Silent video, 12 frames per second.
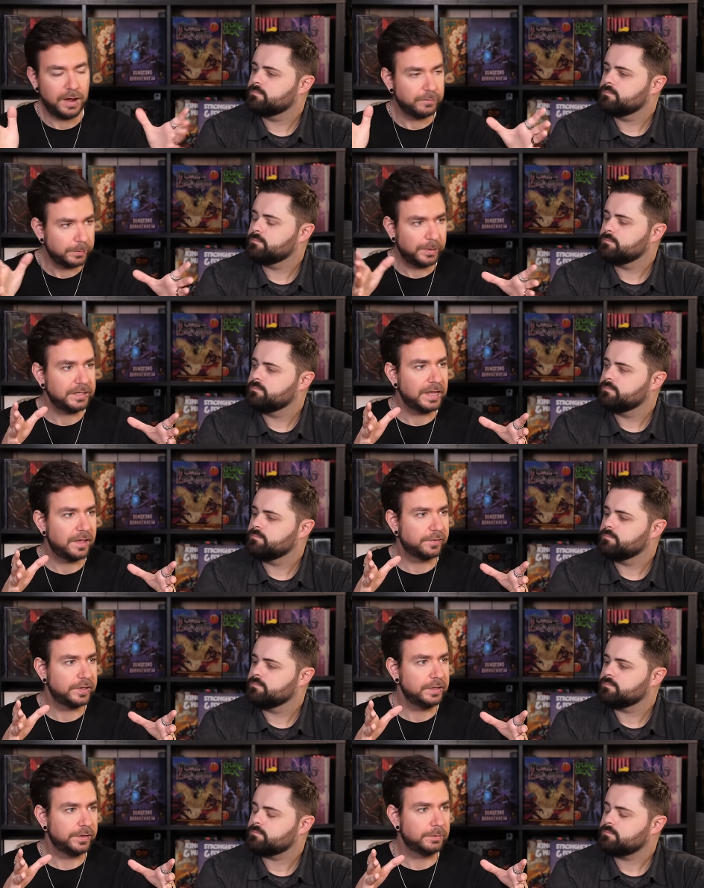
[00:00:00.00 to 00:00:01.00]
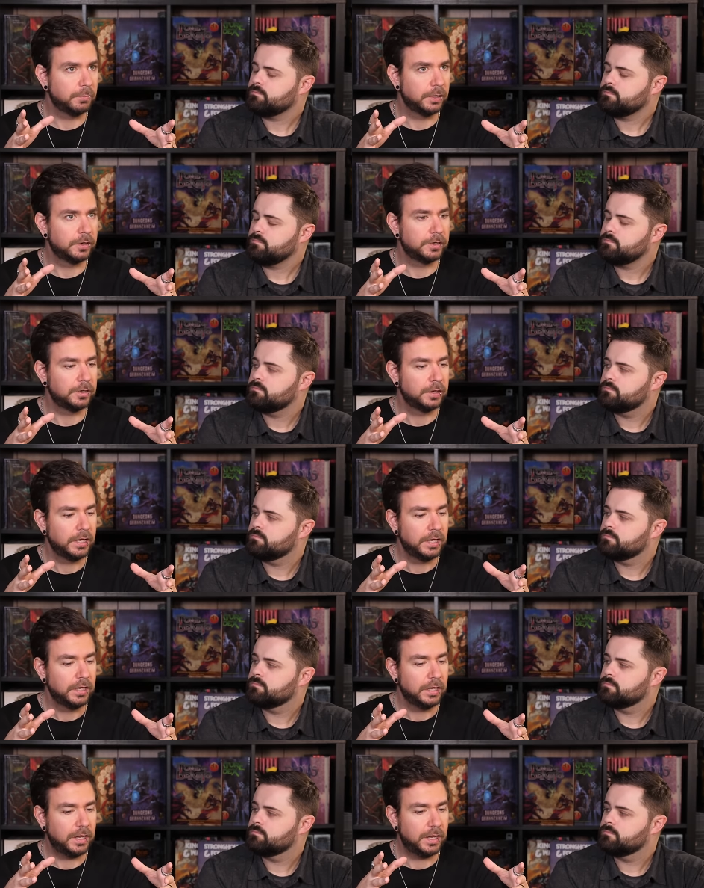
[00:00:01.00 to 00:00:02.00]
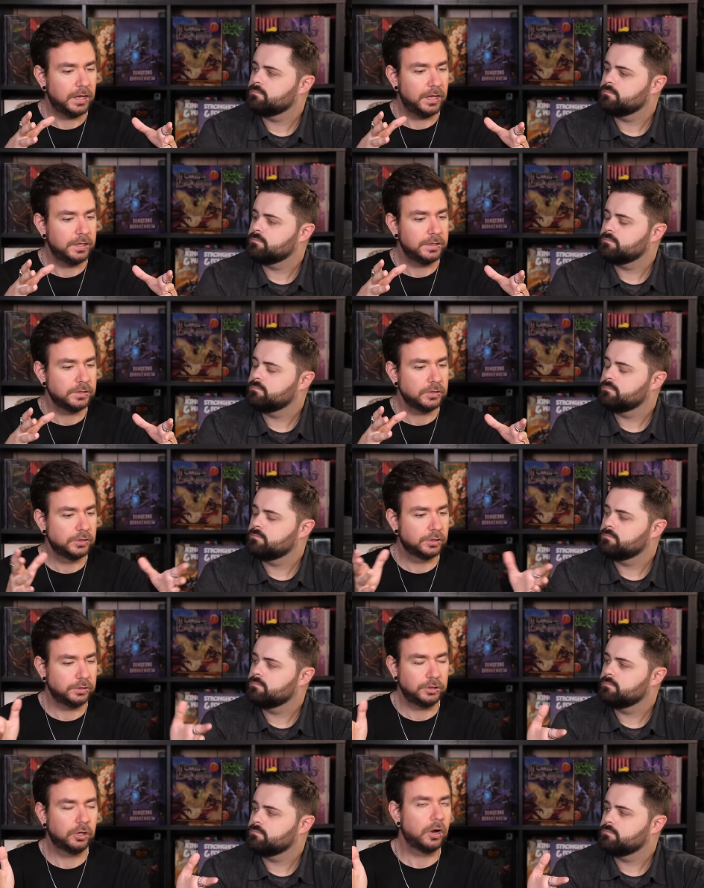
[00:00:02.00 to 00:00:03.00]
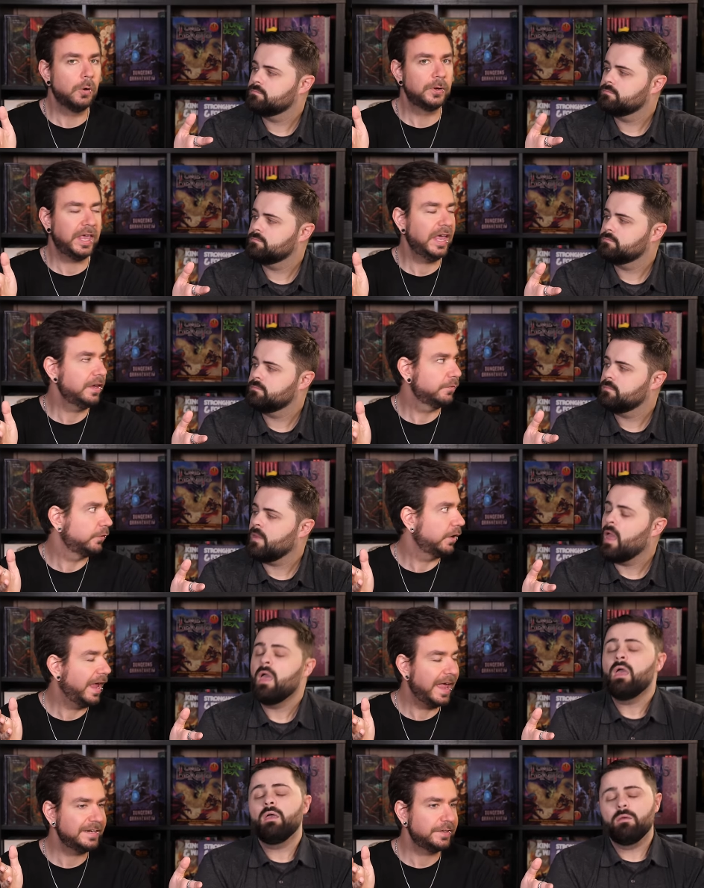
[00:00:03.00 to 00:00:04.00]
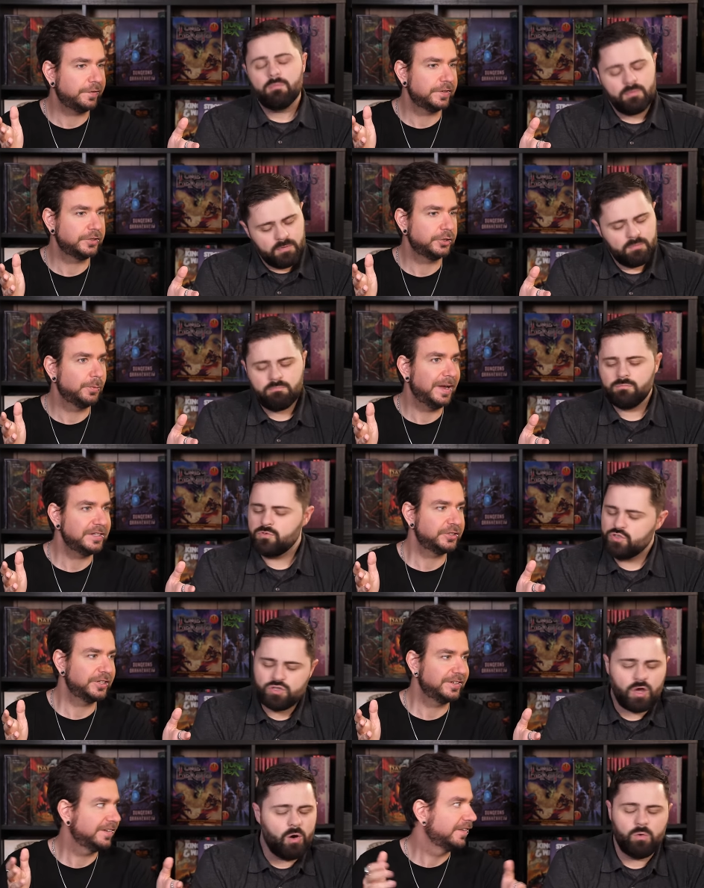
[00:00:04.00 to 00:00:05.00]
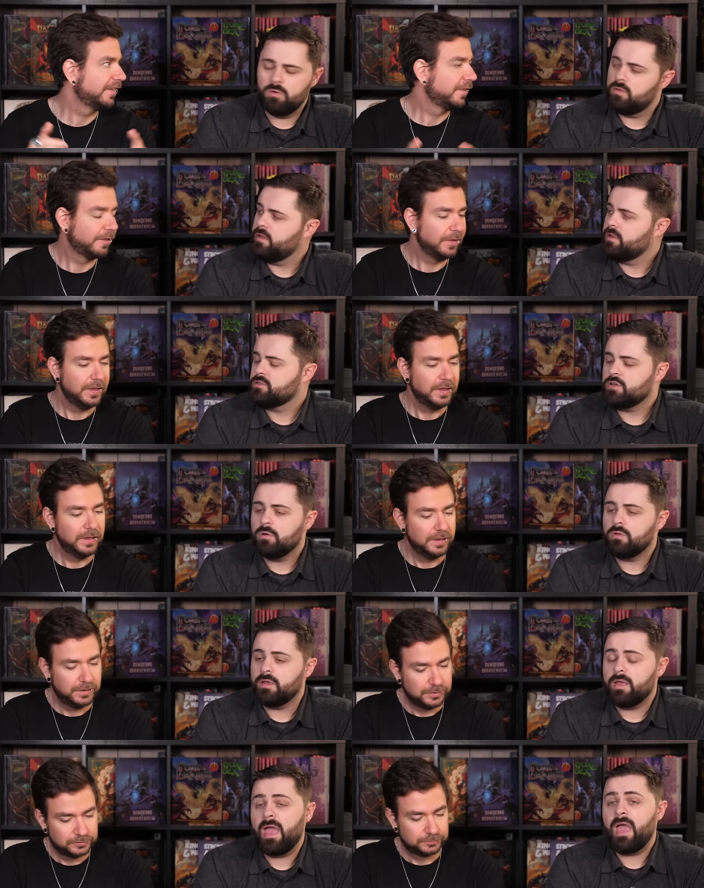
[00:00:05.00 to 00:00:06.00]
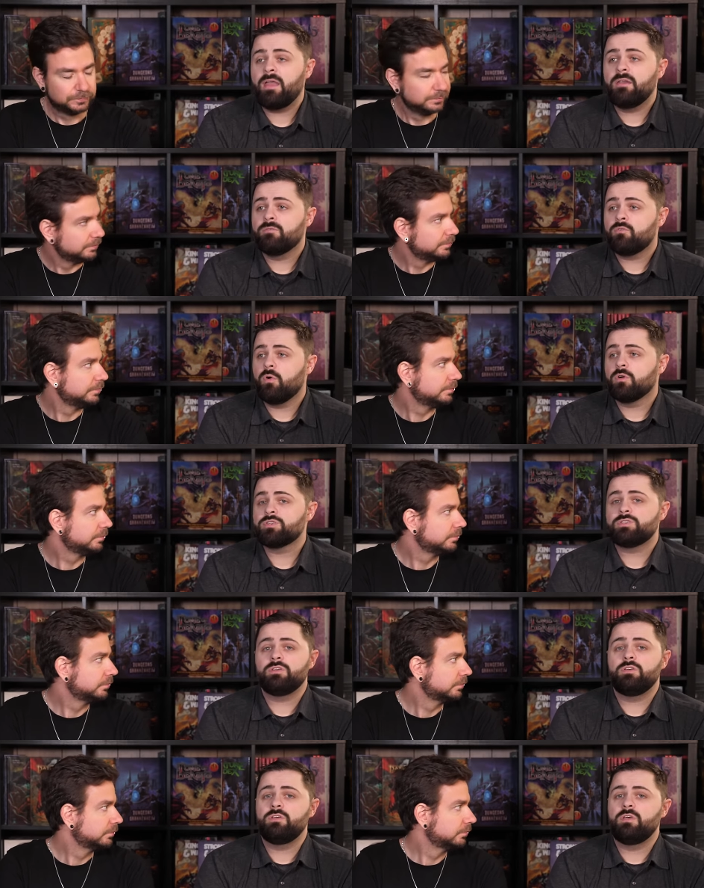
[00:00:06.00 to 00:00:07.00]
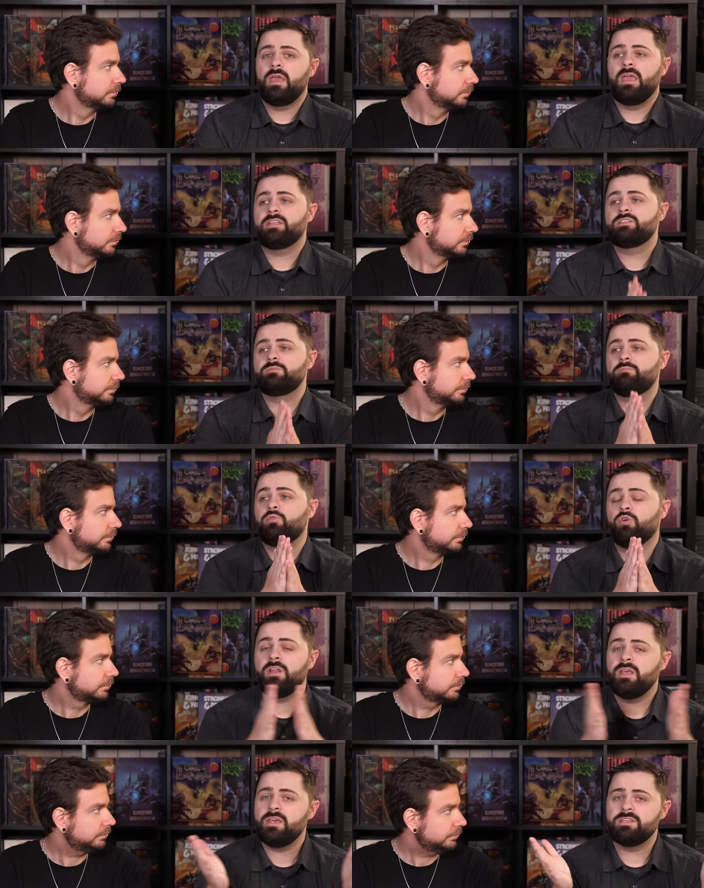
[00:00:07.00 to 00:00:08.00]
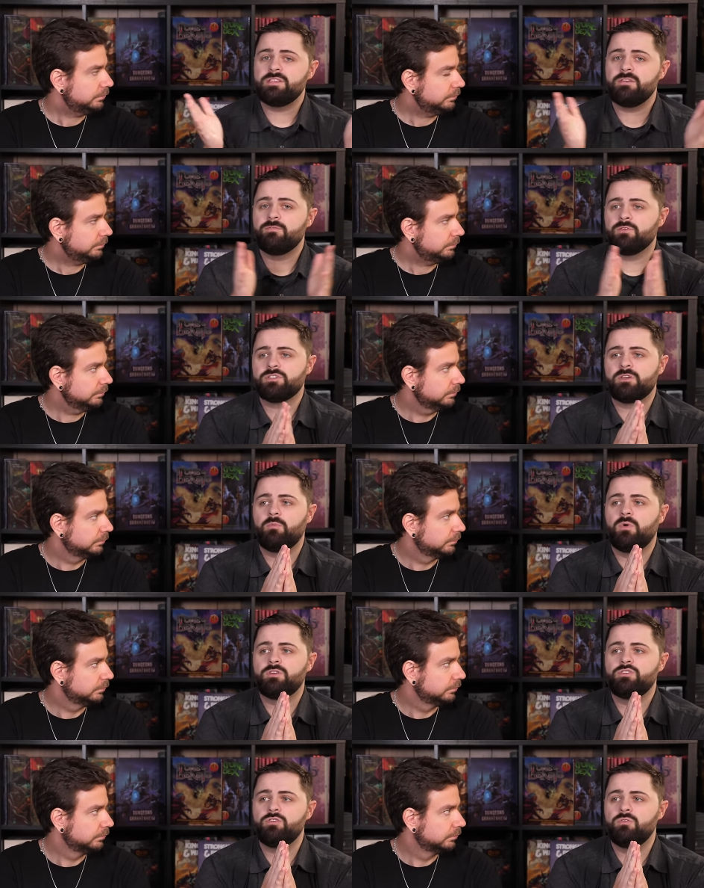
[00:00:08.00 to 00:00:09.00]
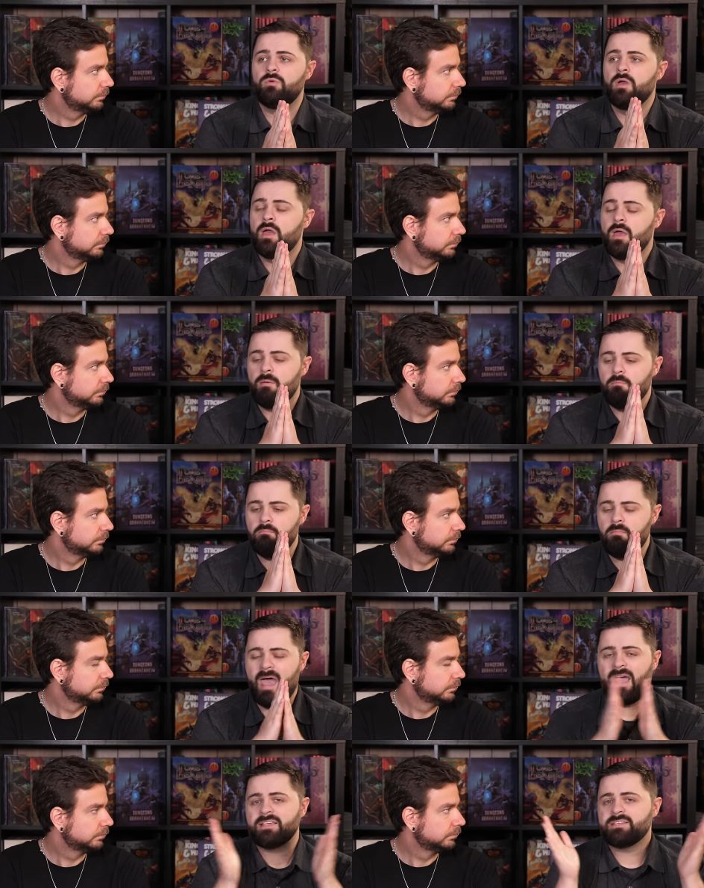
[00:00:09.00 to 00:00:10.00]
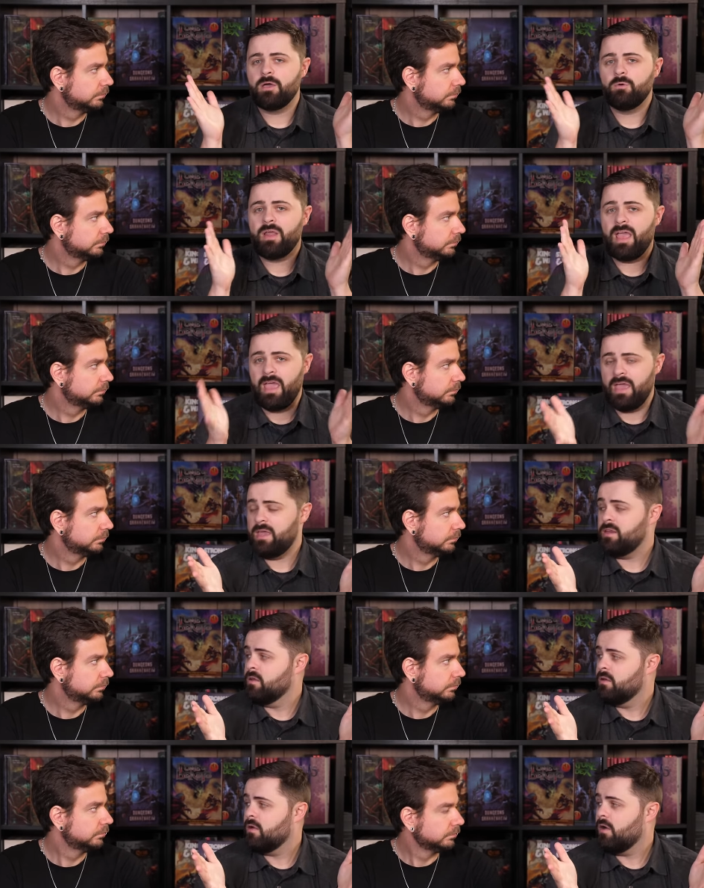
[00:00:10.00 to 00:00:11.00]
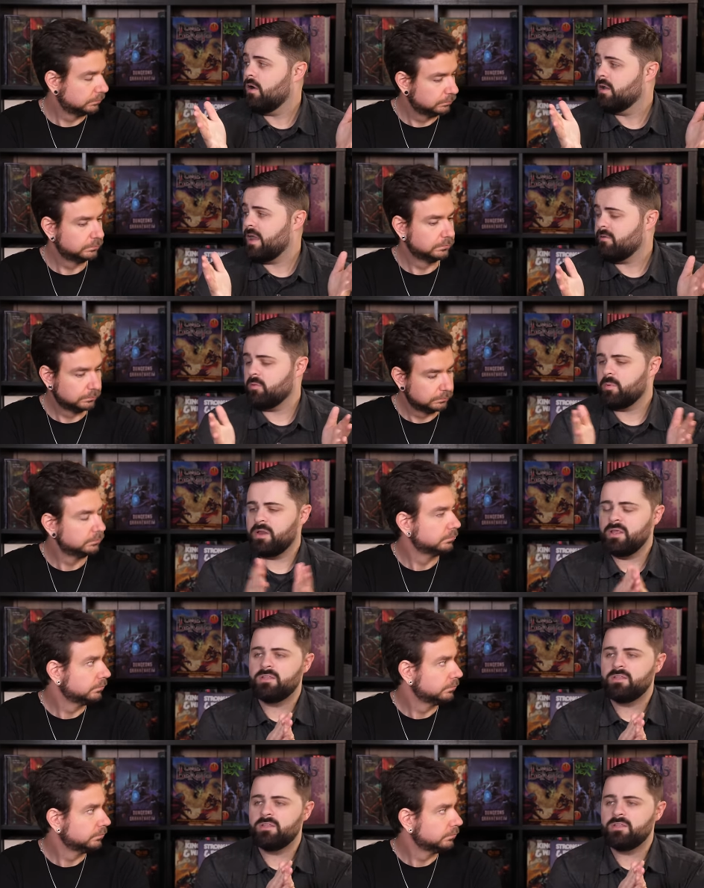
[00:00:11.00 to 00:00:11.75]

Speaker 1: everybody has healing word. Uh, you're you're okay for any situation. Totally, totally,
Speaker 2: and of course, it's pretty easy for someone to max out aid on everybody